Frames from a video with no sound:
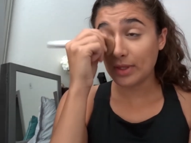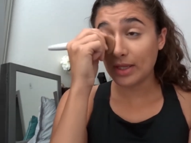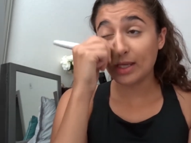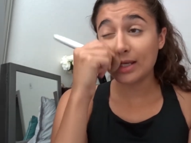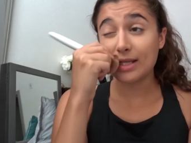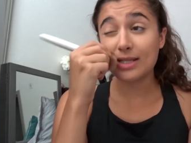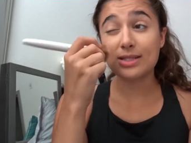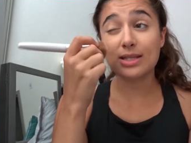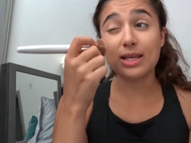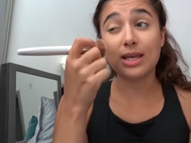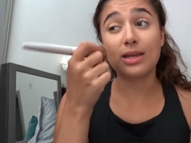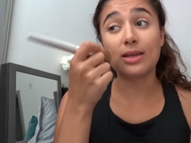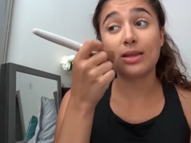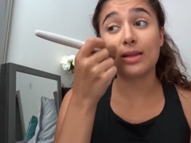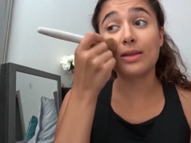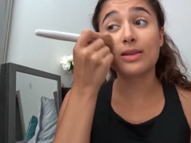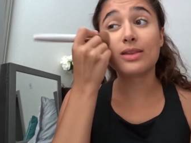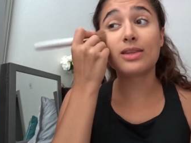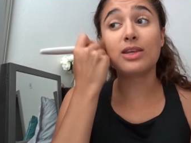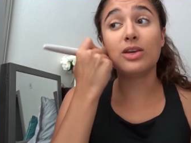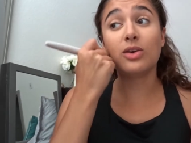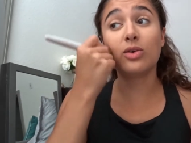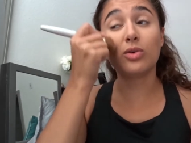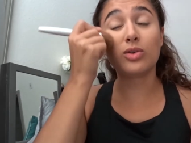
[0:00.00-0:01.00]
It is like
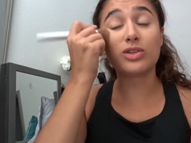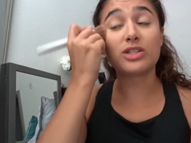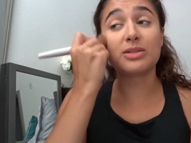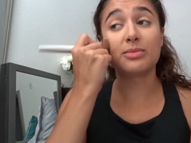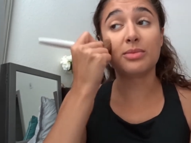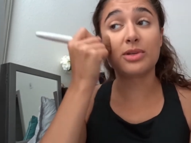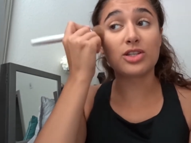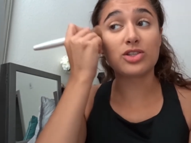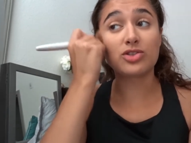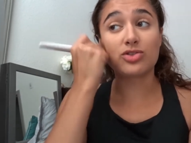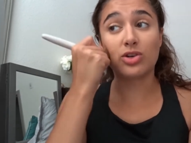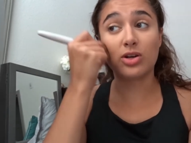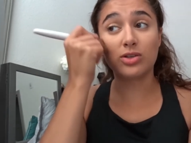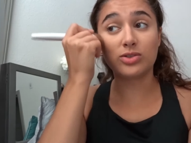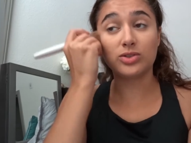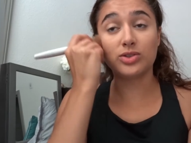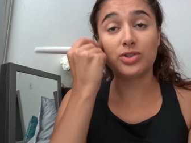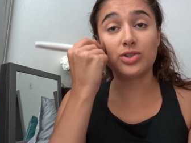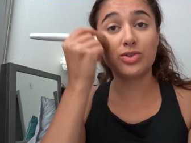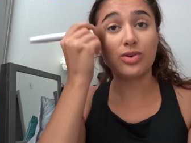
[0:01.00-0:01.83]
the ultimate struggle.